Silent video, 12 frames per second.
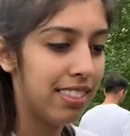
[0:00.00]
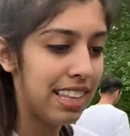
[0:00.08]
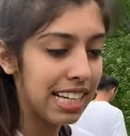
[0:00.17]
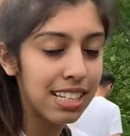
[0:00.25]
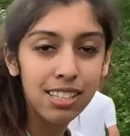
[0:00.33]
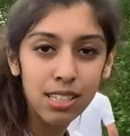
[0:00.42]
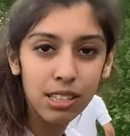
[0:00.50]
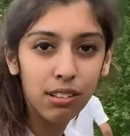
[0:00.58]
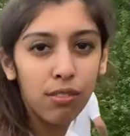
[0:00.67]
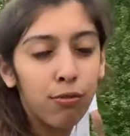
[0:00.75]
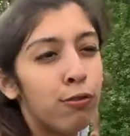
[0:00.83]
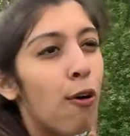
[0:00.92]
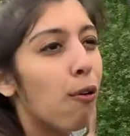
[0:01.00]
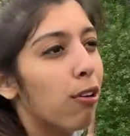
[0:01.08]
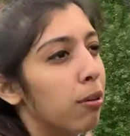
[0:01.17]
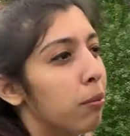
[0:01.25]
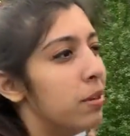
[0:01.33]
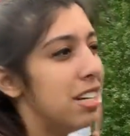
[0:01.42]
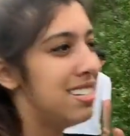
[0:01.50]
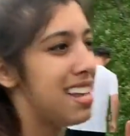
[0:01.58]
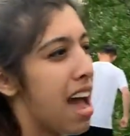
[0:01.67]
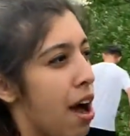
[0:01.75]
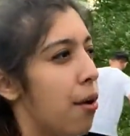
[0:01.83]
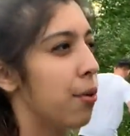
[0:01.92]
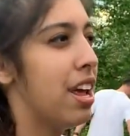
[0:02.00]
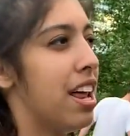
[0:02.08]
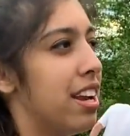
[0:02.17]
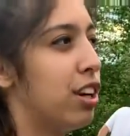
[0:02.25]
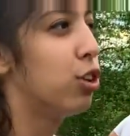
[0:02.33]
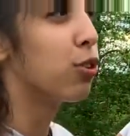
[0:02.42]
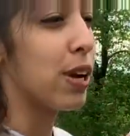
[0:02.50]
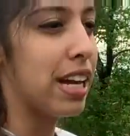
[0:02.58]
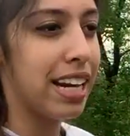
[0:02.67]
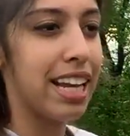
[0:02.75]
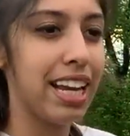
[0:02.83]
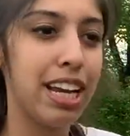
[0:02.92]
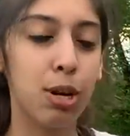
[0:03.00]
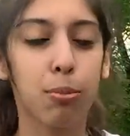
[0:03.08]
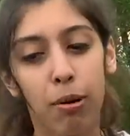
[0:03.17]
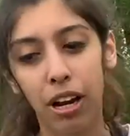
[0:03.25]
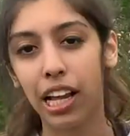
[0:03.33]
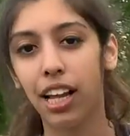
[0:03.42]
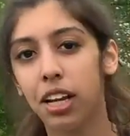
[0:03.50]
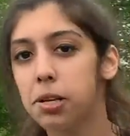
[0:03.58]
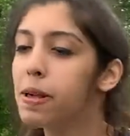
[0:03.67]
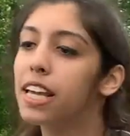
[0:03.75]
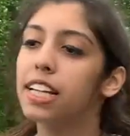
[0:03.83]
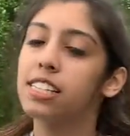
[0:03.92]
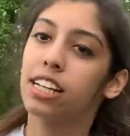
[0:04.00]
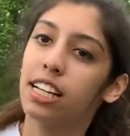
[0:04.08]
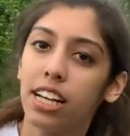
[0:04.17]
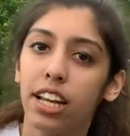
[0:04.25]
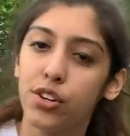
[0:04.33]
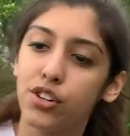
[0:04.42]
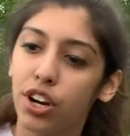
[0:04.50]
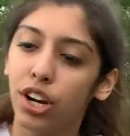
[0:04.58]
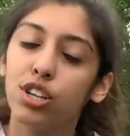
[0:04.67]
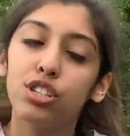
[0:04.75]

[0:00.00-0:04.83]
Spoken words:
this form down and ingrain it in your brain and make it second nature.